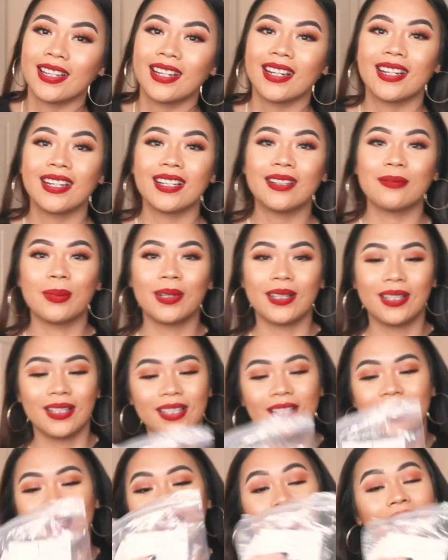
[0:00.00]
there, but
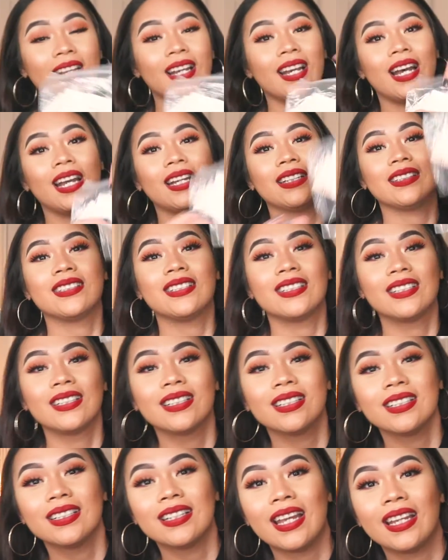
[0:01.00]
I
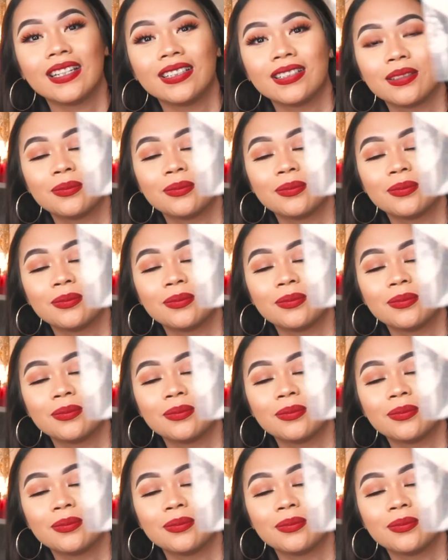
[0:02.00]
did end